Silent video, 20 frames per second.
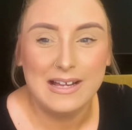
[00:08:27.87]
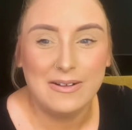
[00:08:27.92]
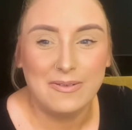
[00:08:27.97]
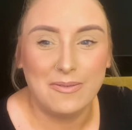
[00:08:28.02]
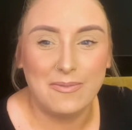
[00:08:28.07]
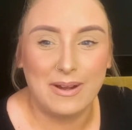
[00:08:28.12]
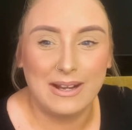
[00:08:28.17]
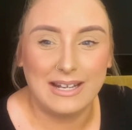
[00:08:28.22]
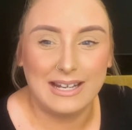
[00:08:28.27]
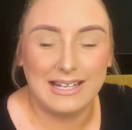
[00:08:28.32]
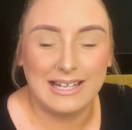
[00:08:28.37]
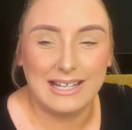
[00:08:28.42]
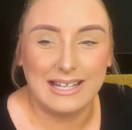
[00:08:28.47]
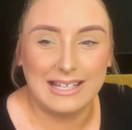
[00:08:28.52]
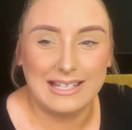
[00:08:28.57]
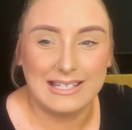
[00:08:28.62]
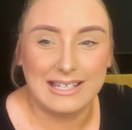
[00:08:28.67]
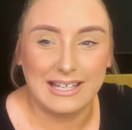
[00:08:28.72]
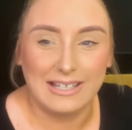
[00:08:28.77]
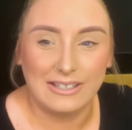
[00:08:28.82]
went into
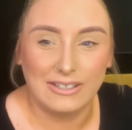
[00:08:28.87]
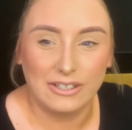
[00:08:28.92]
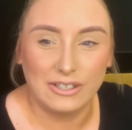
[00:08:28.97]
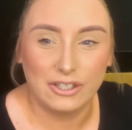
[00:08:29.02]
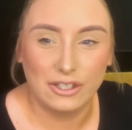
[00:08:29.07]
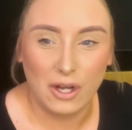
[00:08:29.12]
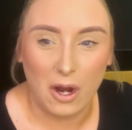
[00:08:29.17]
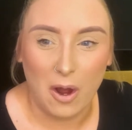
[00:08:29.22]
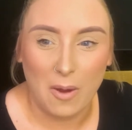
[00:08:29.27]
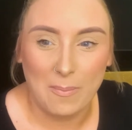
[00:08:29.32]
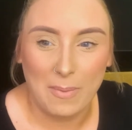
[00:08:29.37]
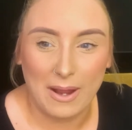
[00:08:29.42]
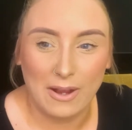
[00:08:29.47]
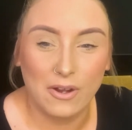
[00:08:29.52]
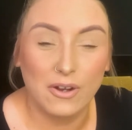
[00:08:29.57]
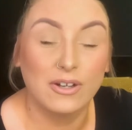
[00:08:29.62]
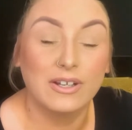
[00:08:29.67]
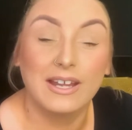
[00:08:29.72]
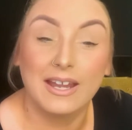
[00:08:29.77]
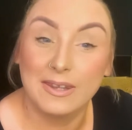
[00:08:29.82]
this little shop. I
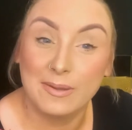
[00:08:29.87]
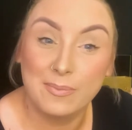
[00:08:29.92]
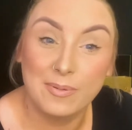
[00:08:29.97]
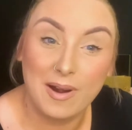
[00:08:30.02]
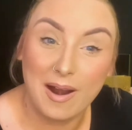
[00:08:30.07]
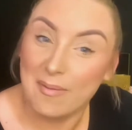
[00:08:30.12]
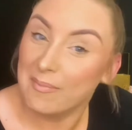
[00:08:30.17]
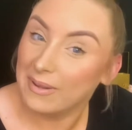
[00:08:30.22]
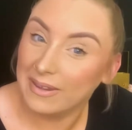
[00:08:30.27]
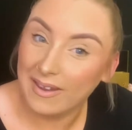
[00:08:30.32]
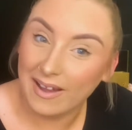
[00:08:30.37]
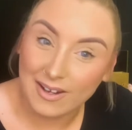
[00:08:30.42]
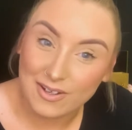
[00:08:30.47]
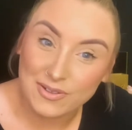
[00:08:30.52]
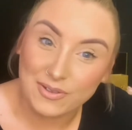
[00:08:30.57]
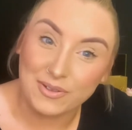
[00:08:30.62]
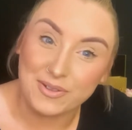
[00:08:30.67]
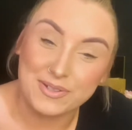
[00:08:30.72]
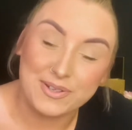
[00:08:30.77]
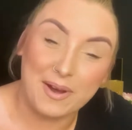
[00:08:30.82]
couldn't get the pram in that
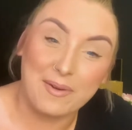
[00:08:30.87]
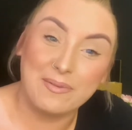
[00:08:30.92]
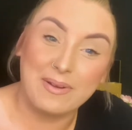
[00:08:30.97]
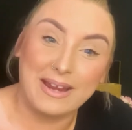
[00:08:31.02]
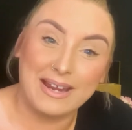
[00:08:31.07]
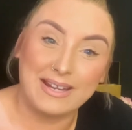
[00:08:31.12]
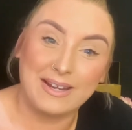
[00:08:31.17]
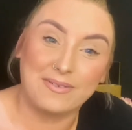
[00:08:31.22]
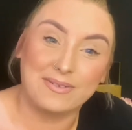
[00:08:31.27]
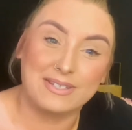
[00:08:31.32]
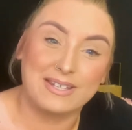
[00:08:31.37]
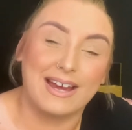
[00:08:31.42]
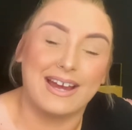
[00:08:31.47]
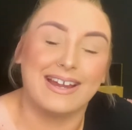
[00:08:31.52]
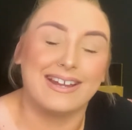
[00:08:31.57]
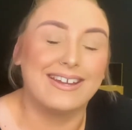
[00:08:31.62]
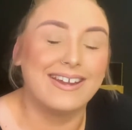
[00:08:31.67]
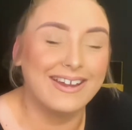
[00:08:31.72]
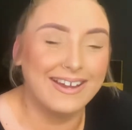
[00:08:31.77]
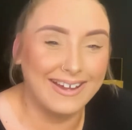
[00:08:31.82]
door, so I waited
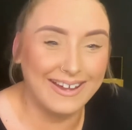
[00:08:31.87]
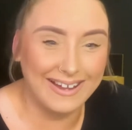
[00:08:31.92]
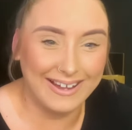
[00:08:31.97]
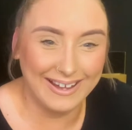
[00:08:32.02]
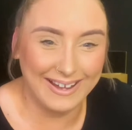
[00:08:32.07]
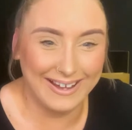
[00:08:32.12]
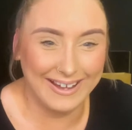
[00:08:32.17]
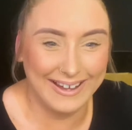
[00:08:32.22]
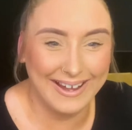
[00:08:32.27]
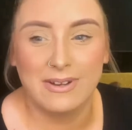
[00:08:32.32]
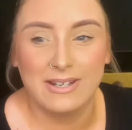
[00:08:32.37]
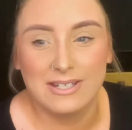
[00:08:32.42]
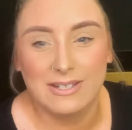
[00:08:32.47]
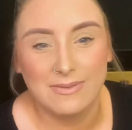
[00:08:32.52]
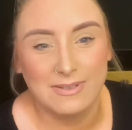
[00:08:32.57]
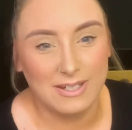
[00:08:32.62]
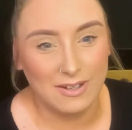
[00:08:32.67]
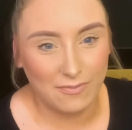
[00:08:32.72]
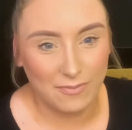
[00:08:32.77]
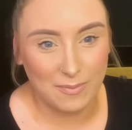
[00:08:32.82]
outside. Went to a
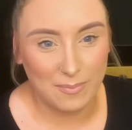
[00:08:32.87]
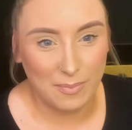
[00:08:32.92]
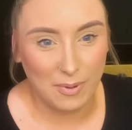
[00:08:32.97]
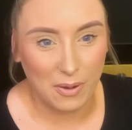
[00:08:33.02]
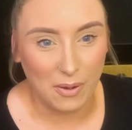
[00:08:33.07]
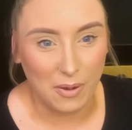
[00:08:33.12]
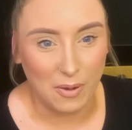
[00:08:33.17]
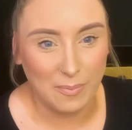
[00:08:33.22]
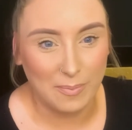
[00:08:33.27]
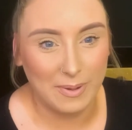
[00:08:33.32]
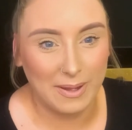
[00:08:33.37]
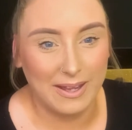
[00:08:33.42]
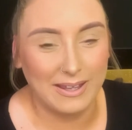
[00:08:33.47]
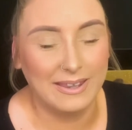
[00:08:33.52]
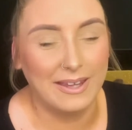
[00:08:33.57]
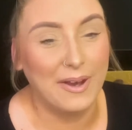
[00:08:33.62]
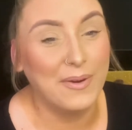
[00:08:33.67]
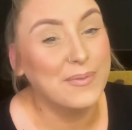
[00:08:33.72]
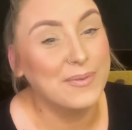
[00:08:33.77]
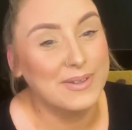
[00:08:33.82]
different pub, and
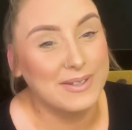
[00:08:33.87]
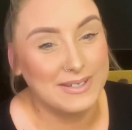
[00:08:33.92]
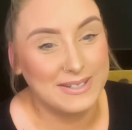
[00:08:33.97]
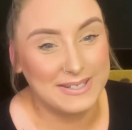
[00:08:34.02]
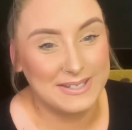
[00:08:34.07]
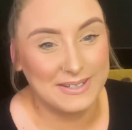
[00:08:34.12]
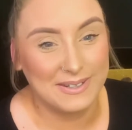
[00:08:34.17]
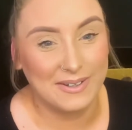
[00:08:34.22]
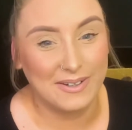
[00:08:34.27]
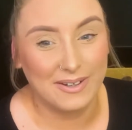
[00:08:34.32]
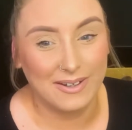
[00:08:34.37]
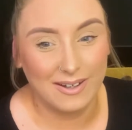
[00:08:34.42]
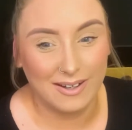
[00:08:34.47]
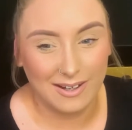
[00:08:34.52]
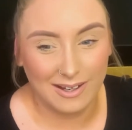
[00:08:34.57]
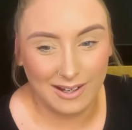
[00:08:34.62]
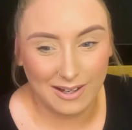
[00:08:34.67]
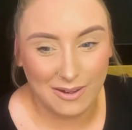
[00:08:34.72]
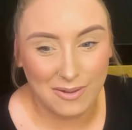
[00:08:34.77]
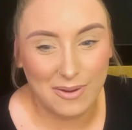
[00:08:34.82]
that was
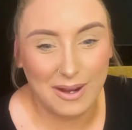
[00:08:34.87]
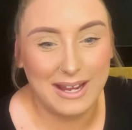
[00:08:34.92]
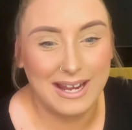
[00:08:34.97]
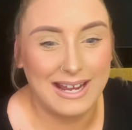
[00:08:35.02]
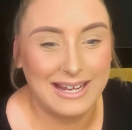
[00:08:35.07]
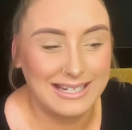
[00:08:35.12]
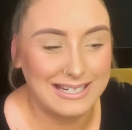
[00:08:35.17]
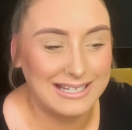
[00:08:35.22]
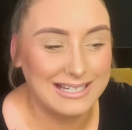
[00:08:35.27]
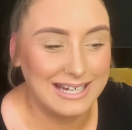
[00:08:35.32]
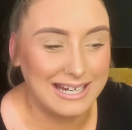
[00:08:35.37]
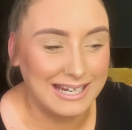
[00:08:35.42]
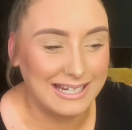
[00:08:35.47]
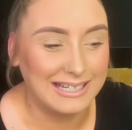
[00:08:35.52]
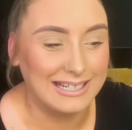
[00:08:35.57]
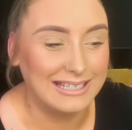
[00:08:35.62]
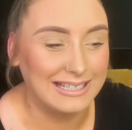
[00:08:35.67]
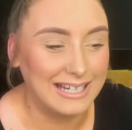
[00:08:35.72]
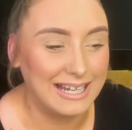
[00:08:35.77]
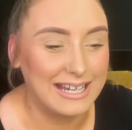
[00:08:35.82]
quite
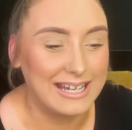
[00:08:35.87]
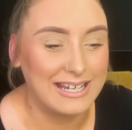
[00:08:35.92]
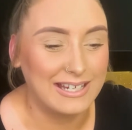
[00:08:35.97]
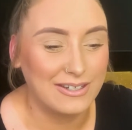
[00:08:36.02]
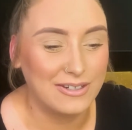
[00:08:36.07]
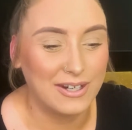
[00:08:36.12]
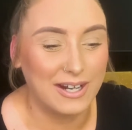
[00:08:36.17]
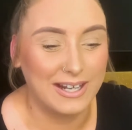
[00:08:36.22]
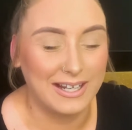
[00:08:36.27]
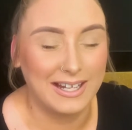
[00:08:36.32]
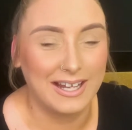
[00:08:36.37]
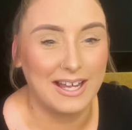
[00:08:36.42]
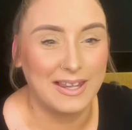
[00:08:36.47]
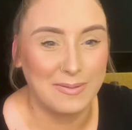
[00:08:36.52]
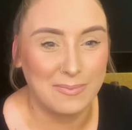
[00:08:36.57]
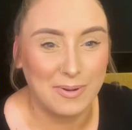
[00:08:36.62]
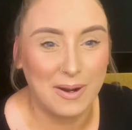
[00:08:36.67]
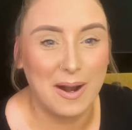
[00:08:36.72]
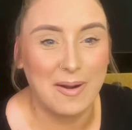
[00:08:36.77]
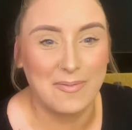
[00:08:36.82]
entertaining, like trying to get the
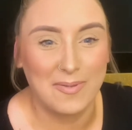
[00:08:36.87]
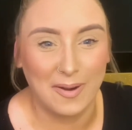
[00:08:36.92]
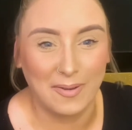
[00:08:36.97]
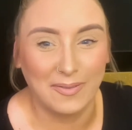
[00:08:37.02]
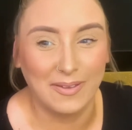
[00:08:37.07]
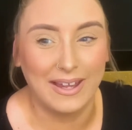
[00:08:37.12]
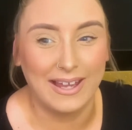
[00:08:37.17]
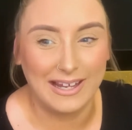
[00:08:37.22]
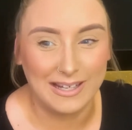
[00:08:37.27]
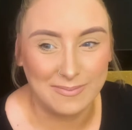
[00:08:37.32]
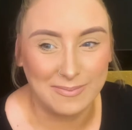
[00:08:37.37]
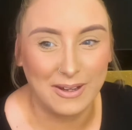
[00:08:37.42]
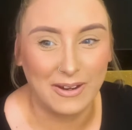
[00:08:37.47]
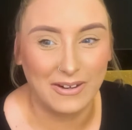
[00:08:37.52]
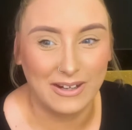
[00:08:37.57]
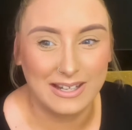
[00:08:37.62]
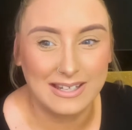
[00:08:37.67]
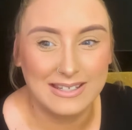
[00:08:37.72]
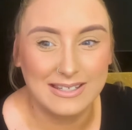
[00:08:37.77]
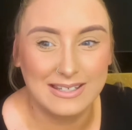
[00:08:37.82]
pram around there, to be
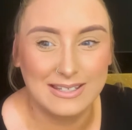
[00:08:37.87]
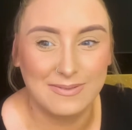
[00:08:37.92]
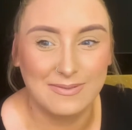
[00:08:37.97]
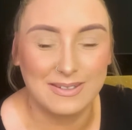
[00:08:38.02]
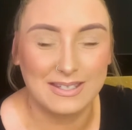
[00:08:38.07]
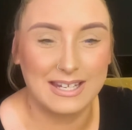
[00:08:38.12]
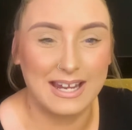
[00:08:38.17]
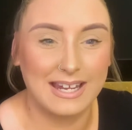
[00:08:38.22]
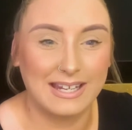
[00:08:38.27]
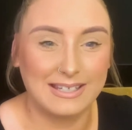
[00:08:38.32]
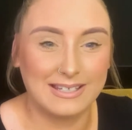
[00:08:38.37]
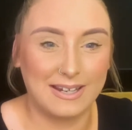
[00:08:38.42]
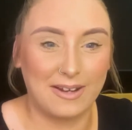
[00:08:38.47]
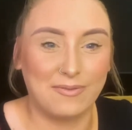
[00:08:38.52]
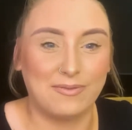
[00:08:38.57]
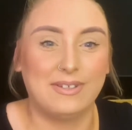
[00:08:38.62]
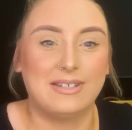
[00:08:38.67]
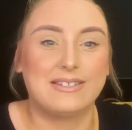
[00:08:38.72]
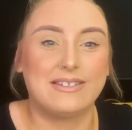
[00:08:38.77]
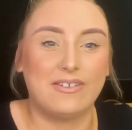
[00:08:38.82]
honest, because it was like down
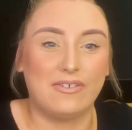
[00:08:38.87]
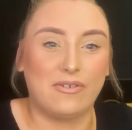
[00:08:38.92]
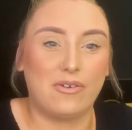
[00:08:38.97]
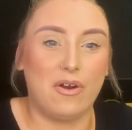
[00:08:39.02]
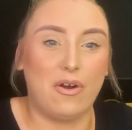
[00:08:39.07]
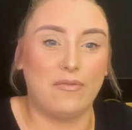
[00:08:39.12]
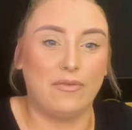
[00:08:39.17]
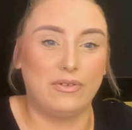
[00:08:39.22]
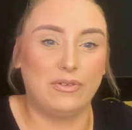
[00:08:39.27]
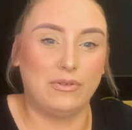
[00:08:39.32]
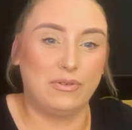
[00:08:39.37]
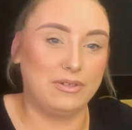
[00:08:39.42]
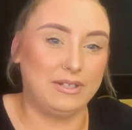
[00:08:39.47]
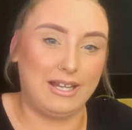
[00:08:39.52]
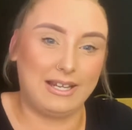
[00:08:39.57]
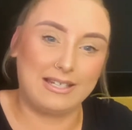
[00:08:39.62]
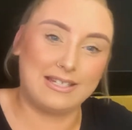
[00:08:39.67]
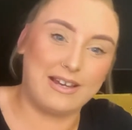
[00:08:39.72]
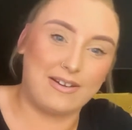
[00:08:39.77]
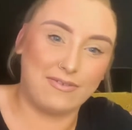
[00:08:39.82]
this little corridor and
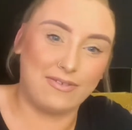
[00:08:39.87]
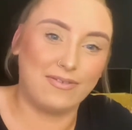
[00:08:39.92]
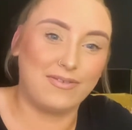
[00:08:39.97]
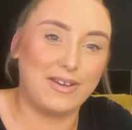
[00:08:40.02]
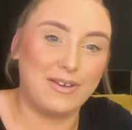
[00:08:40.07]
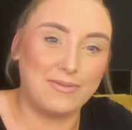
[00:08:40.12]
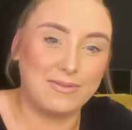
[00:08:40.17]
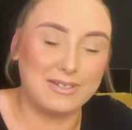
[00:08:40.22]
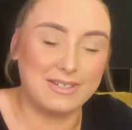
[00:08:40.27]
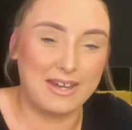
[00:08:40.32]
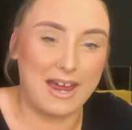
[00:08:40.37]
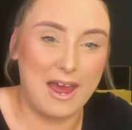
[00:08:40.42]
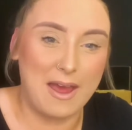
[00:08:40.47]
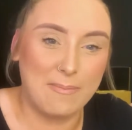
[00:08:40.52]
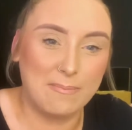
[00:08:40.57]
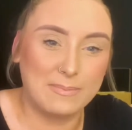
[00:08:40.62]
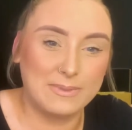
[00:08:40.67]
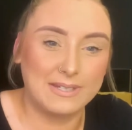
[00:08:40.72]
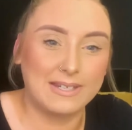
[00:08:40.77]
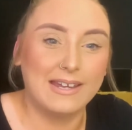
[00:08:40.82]
like down a few
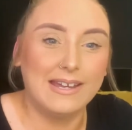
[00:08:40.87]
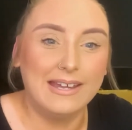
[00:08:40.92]
steps,